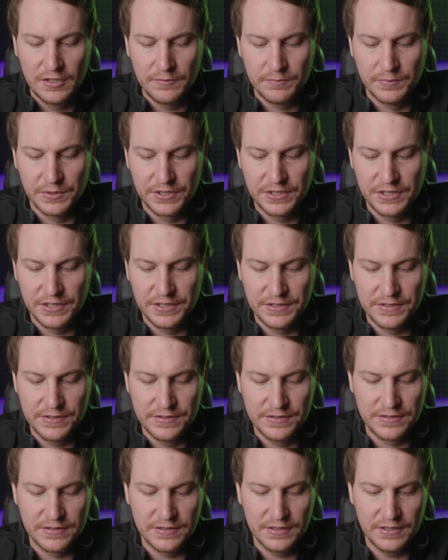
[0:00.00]

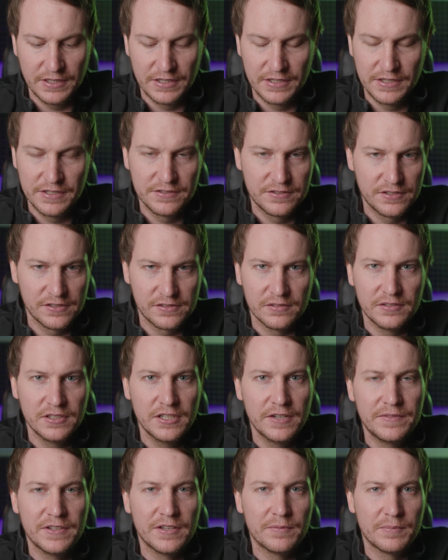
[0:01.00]
because it has just
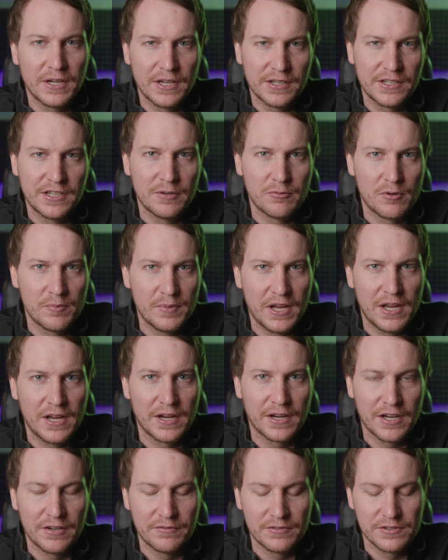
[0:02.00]
lived in my camera
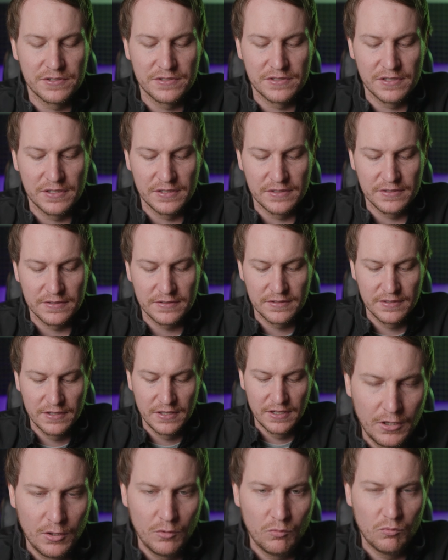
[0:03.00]
bag ever since.
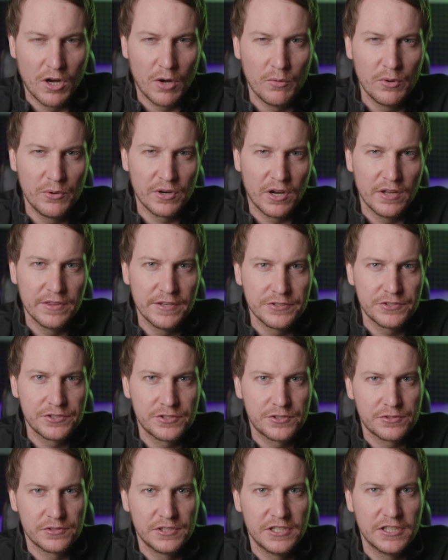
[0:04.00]
While we were on this
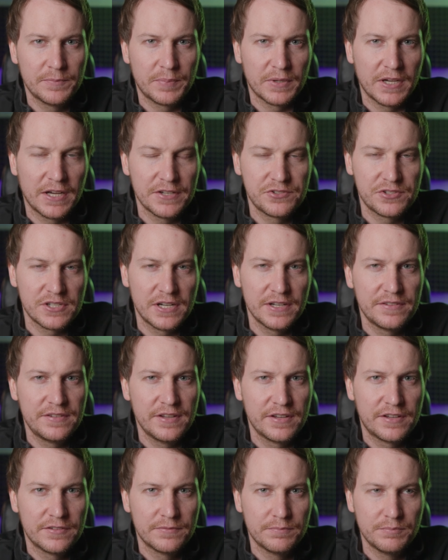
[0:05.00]
trip, I tried to
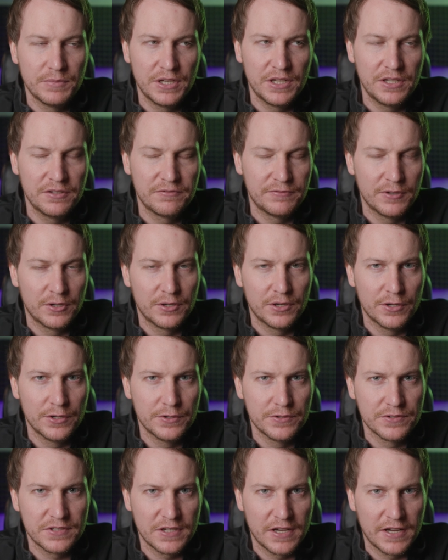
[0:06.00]
take as many
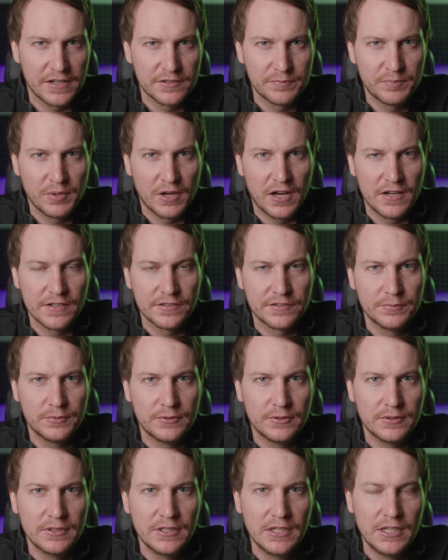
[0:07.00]
photos as
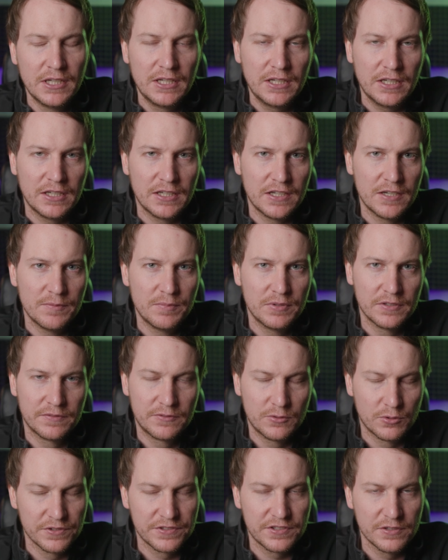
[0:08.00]
possible, but
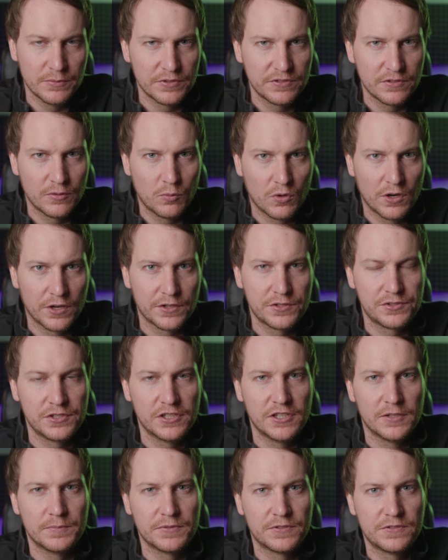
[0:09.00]
of course it was a work
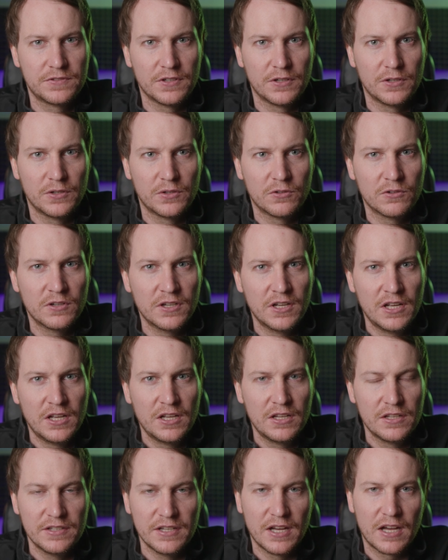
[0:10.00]
trip, so
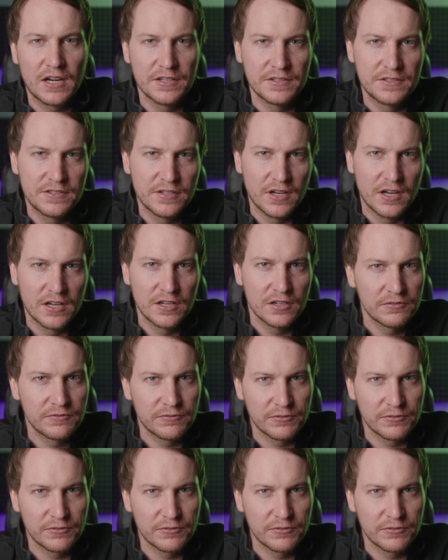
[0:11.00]
not a ton of